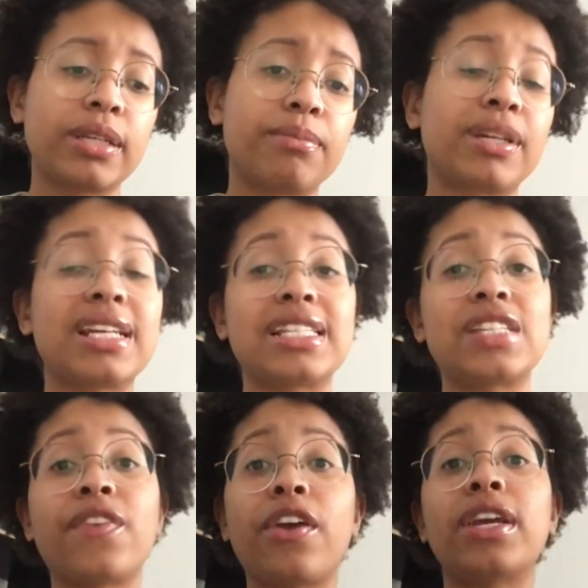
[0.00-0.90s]
because
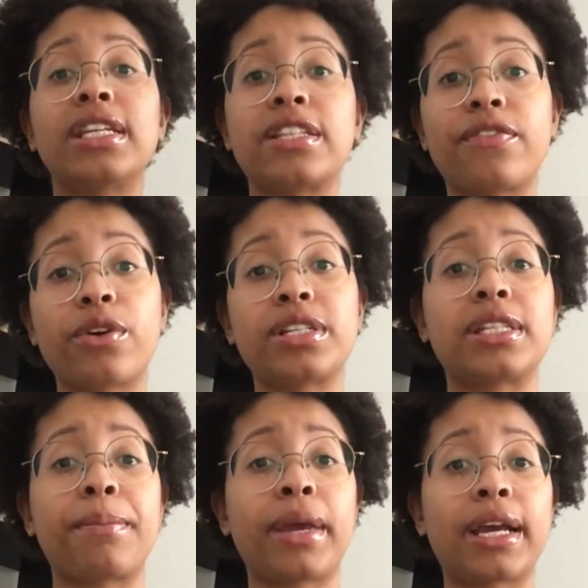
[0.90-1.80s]
it's very easy for us
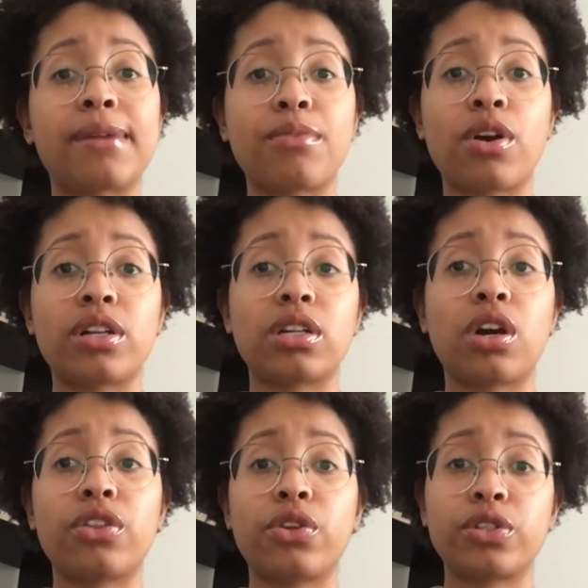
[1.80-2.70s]
to pick up
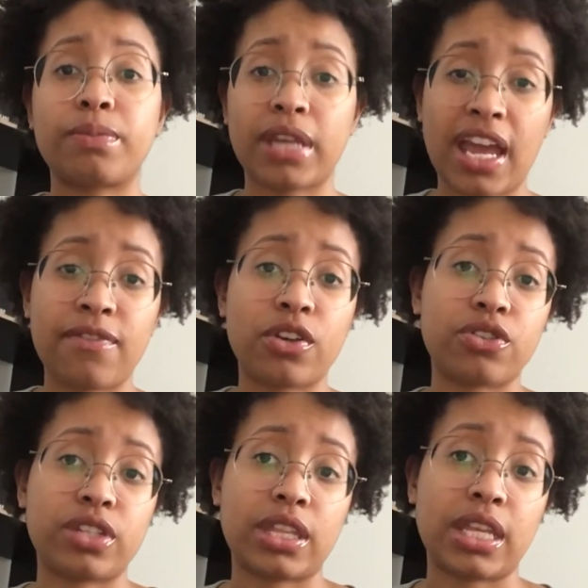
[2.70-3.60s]
on those
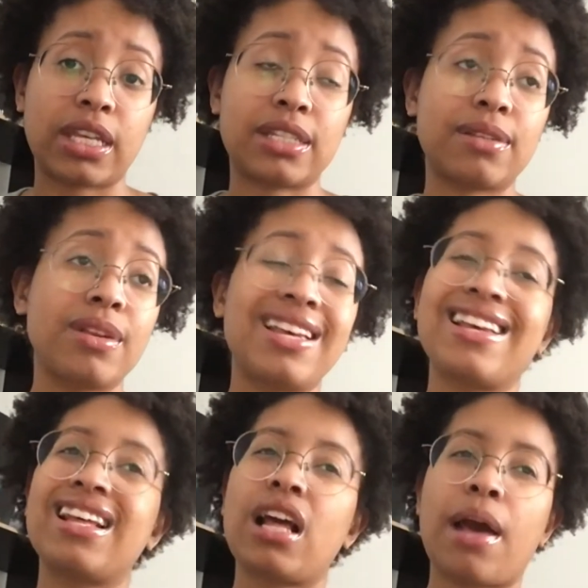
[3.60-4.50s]
behaviors and things.
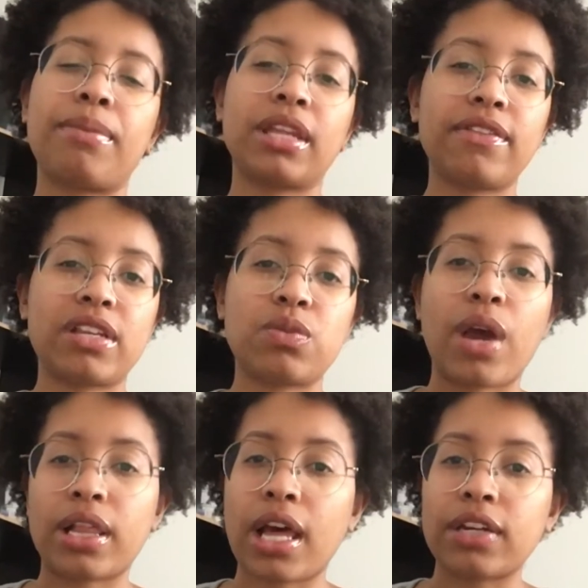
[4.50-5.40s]
I believe that's
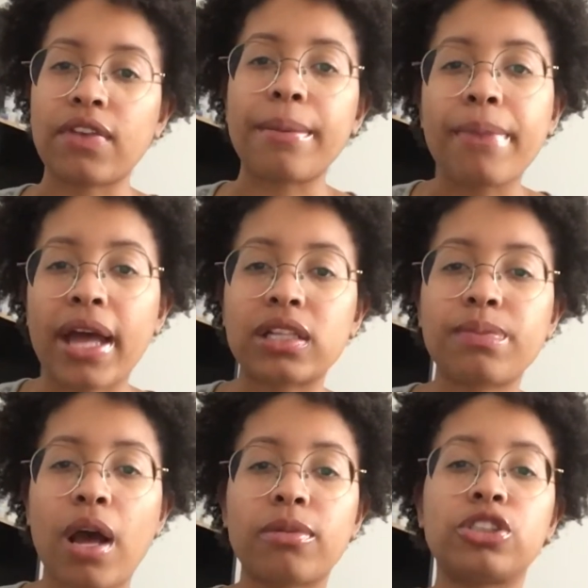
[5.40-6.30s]
why a lot of empaths
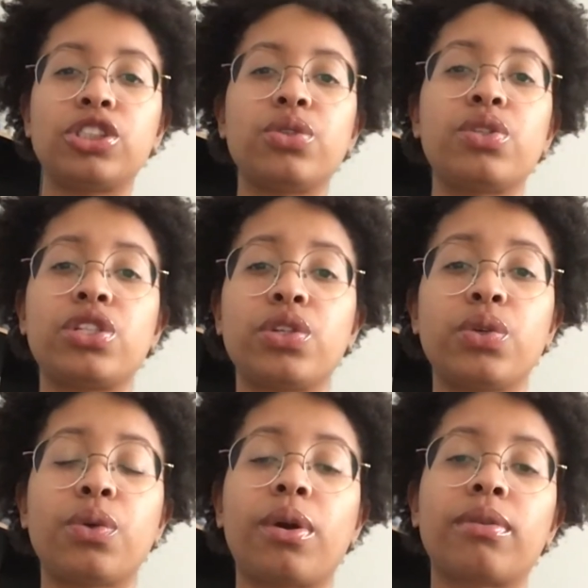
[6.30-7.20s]
probably choose
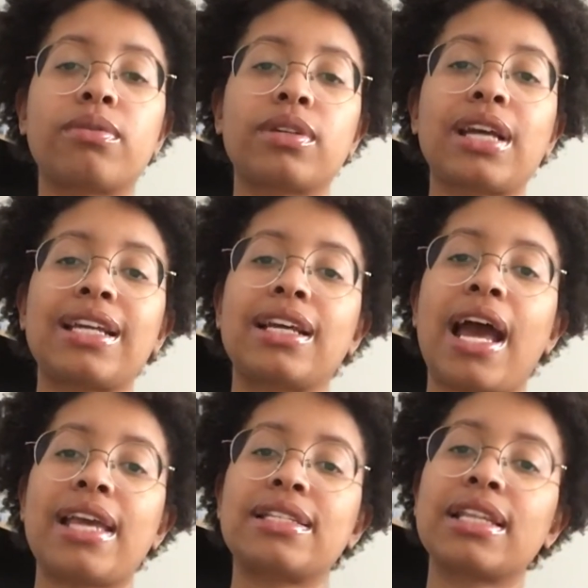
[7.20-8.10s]
to kind of
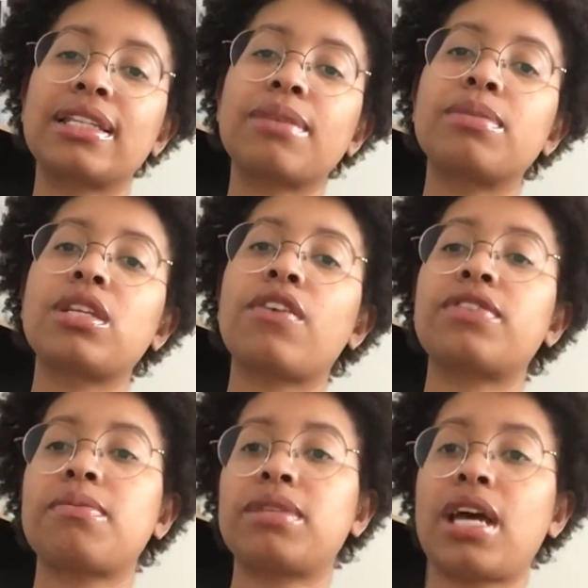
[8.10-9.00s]
isolate themselves
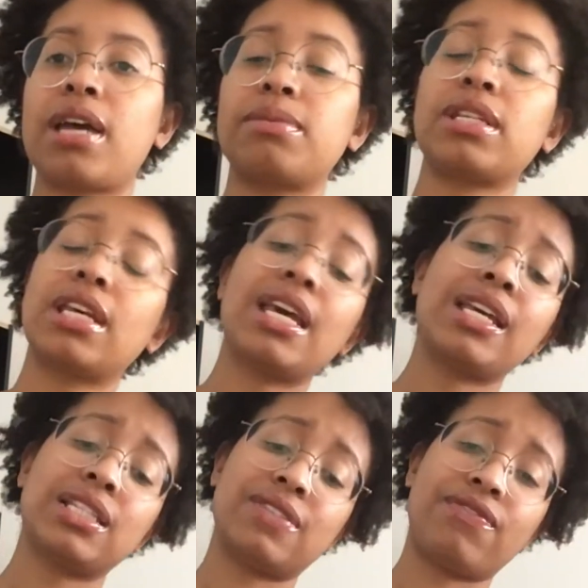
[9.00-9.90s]
sometimes.
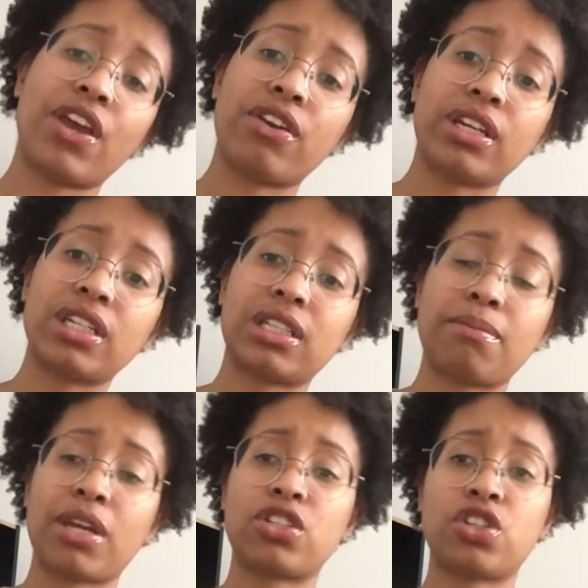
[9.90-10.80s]
It's very good to
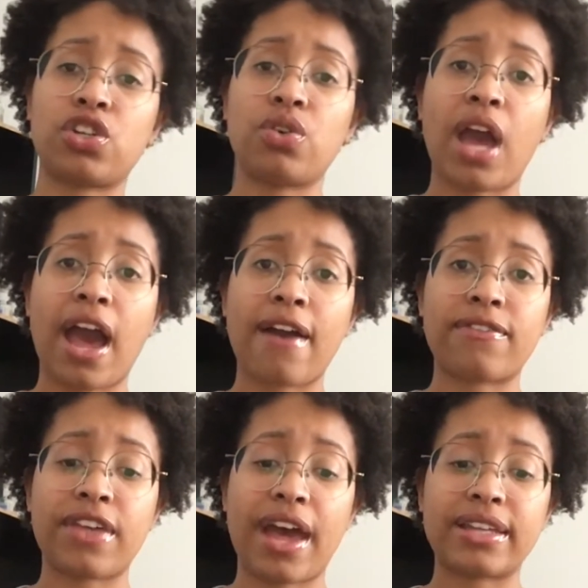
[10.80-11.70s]
make sure you
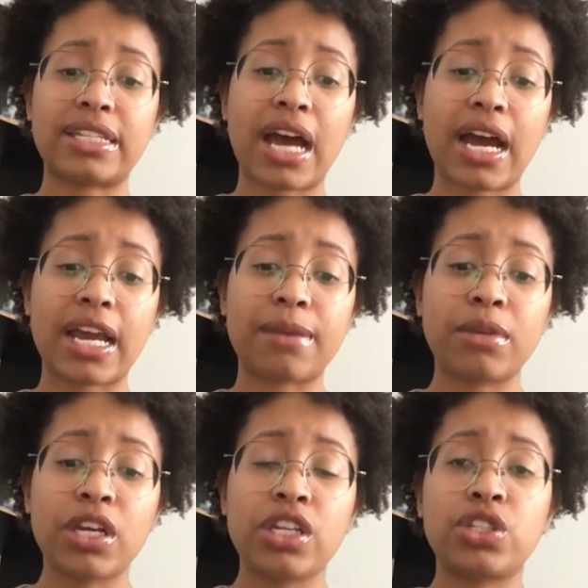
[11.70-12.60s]
have that time
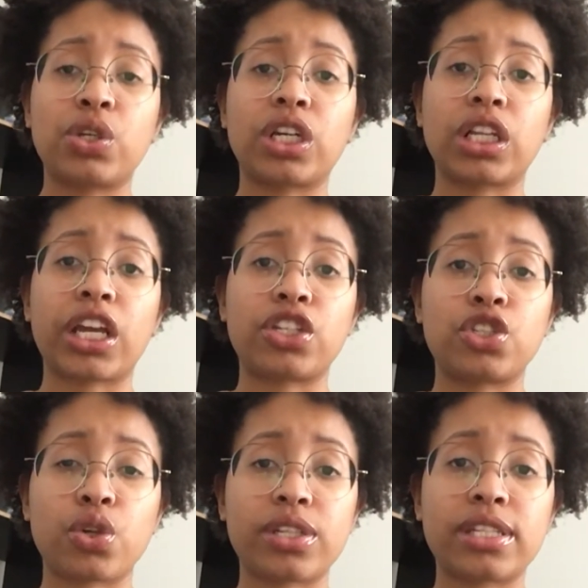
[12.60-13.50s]
to collect
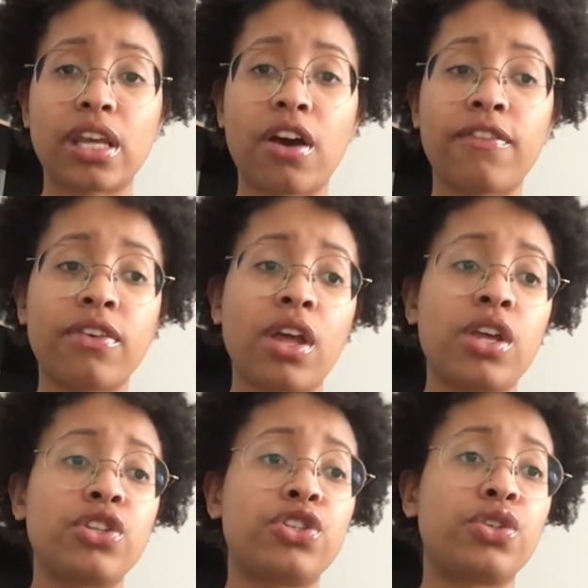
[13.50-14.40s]
yourself,
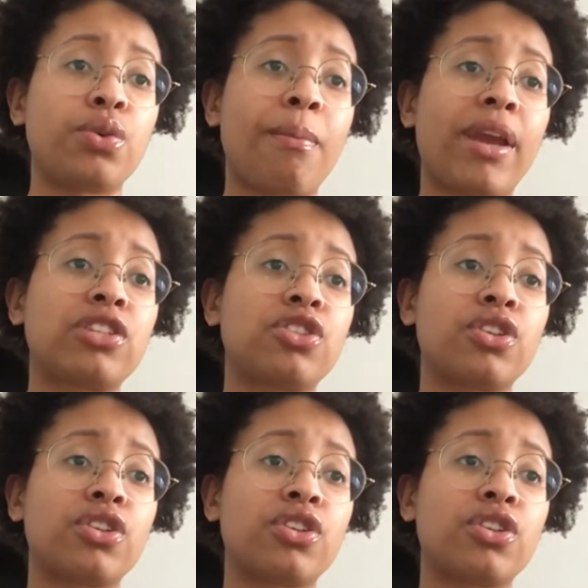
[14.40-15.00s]
to make sure